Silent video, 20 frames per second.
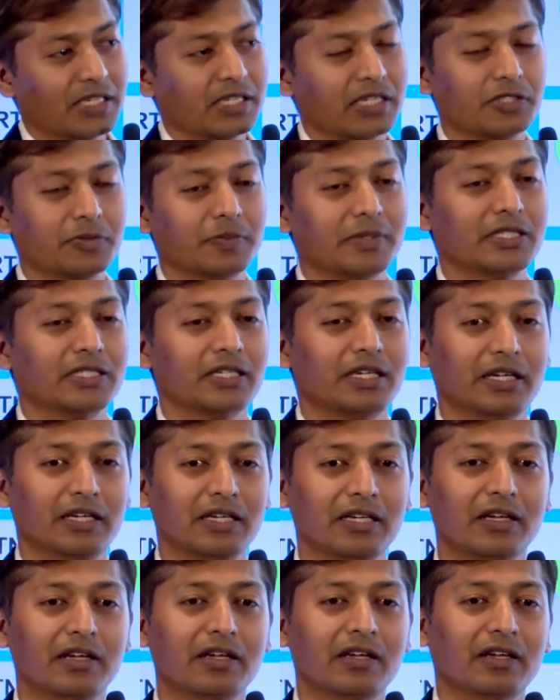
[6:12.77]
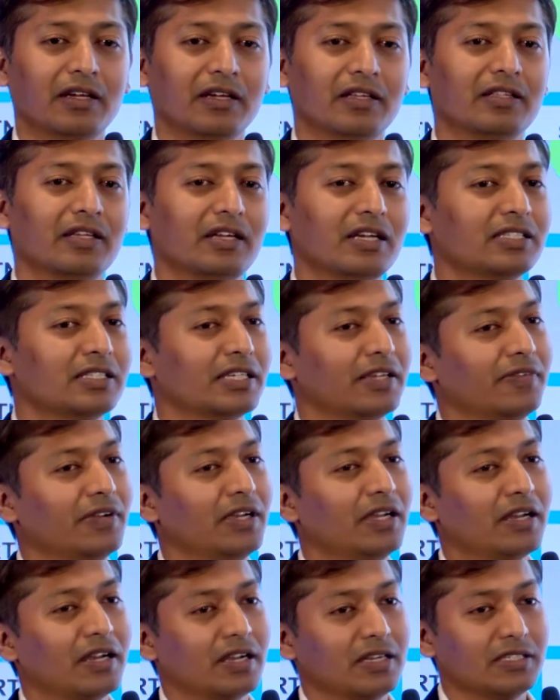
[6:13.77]
especially, there are
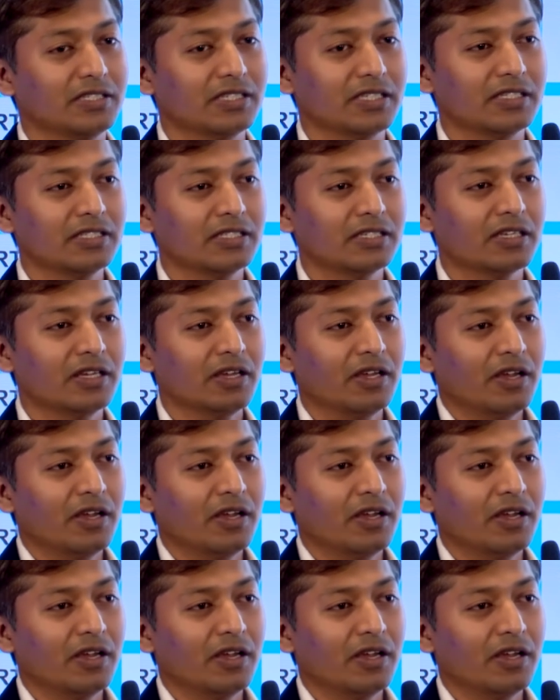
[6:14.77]
7 tranches.